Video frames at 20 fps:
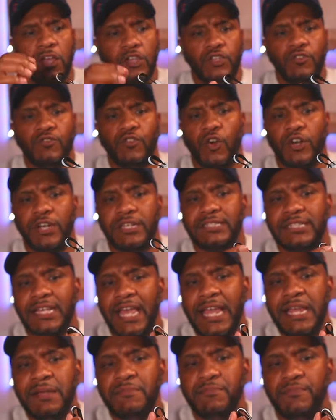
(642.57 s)
You've got the
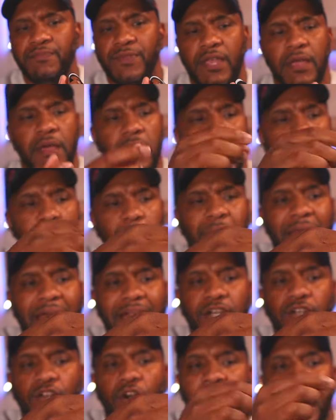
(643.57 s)
same
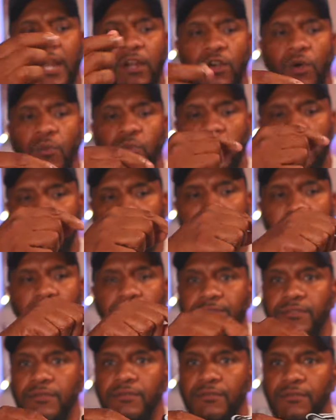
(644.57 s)
black nylon with the